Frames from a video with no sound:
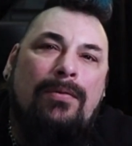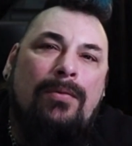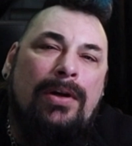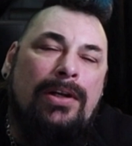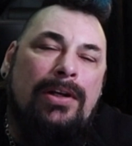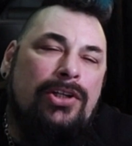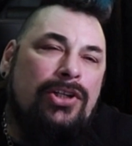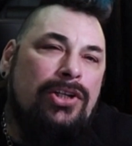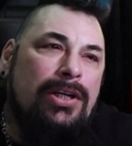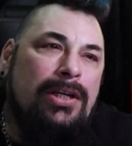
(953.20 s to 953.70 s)

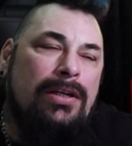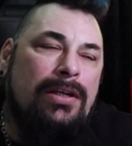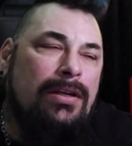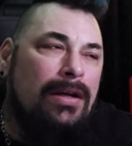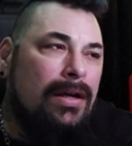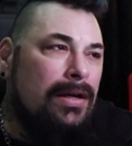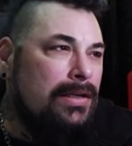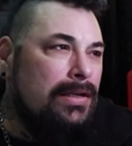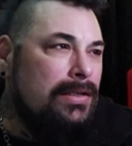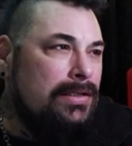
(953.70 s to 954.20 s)
What she
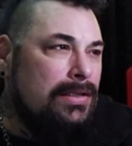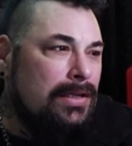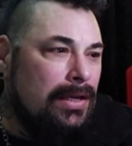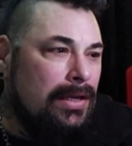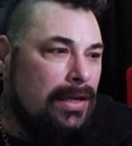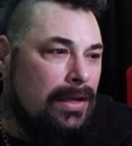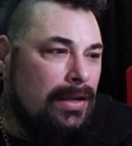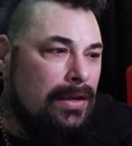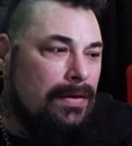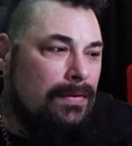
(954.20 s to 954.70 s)
does
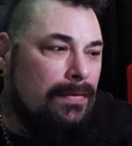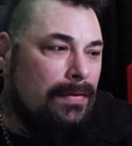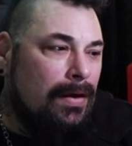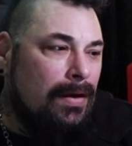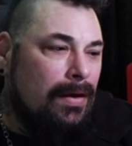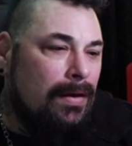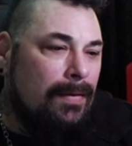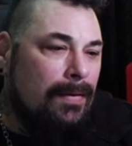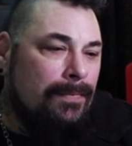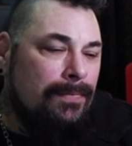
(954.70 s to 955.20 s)
and
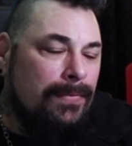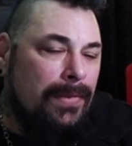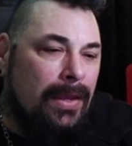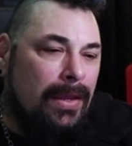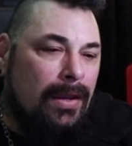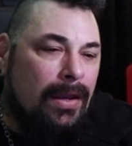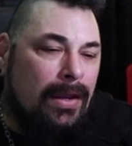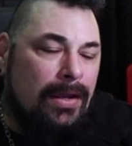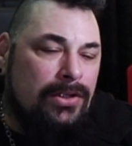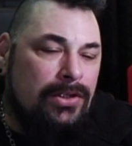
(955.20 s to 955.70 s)

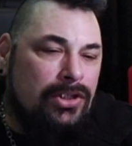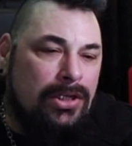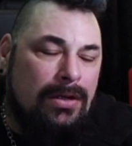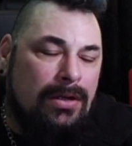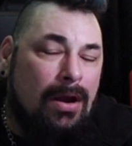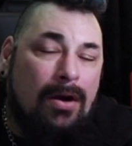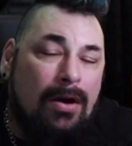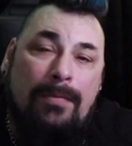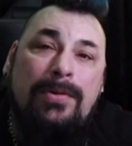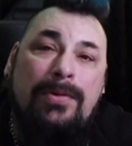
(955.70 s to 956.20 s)

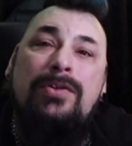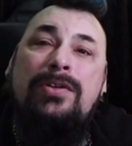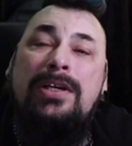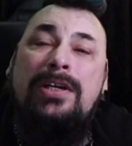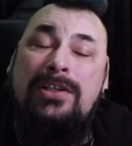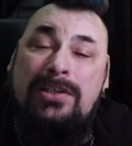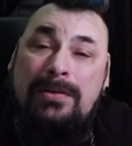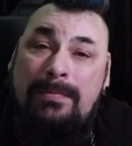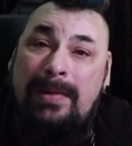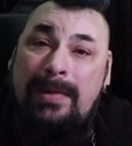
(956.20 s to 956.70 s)
her music
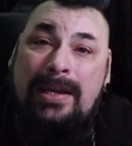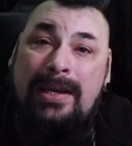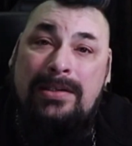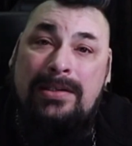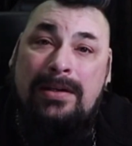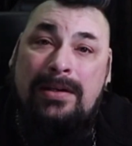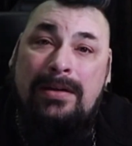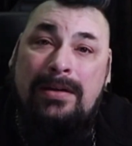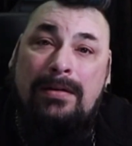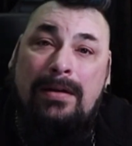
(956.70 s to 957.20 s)
is
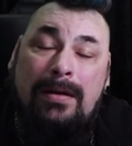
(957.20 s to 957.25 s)
amazing.